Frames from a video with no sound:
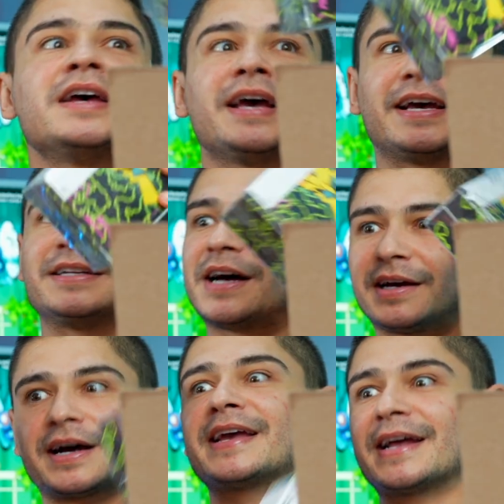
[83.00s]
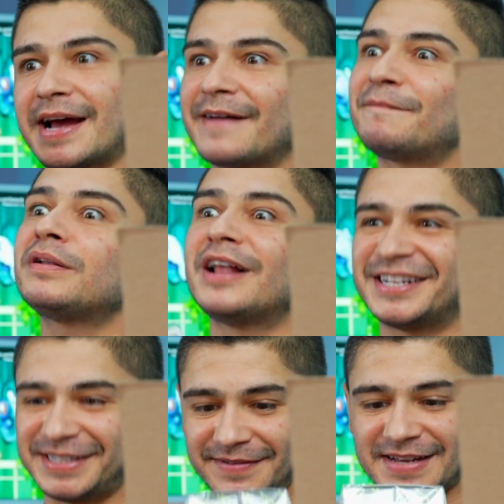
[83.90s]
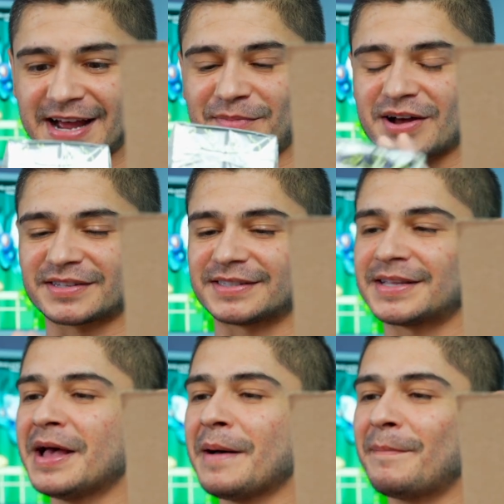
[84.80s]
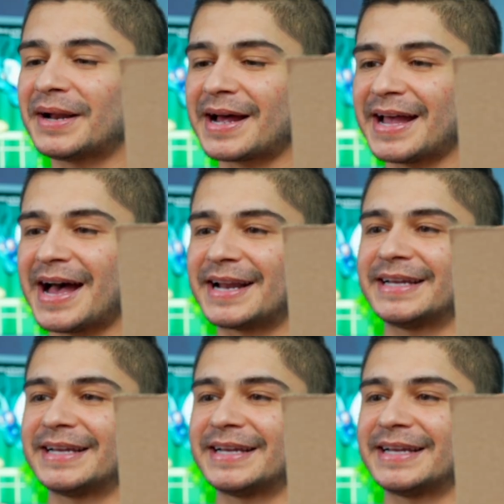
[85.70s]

And again, I have plenty of deck boxes, but I had to